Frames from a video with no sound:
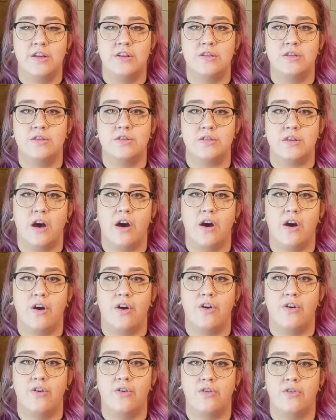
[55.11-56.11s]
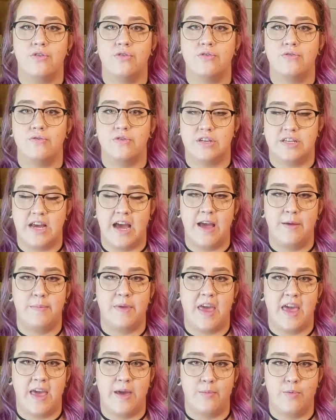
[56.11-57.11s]
So the time
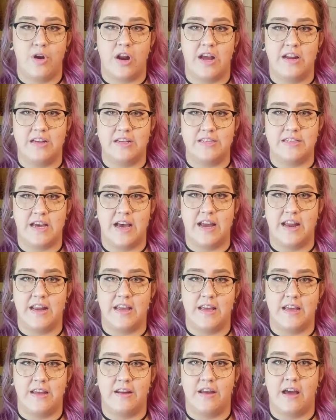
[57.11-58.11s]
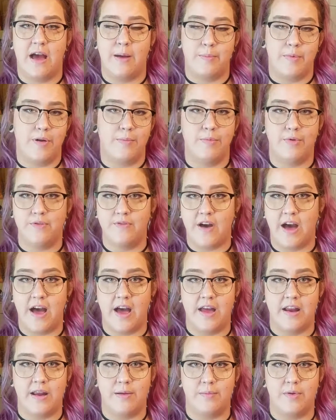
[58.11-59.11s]
came when I decided I'm going to move
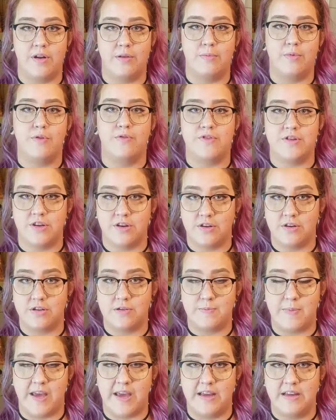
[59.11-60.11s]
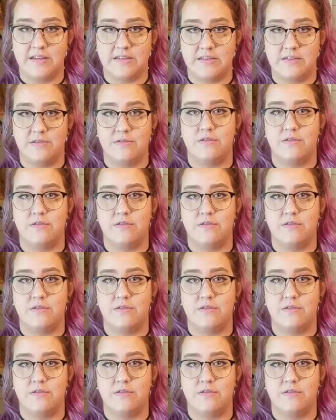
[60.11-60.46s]
on. I'm going to move to her space.